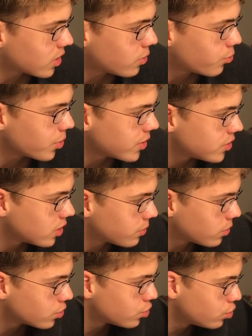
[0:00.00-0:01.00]
southwest,
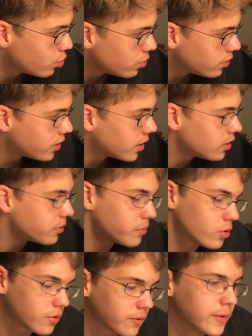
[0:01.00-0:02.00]
it will soon hit
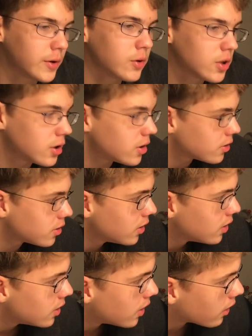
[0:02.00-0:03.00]
Perth very hard,
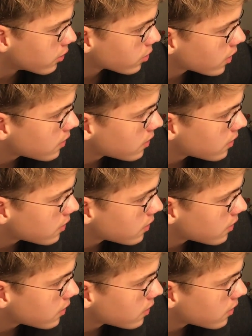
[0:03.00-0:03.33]
and they'll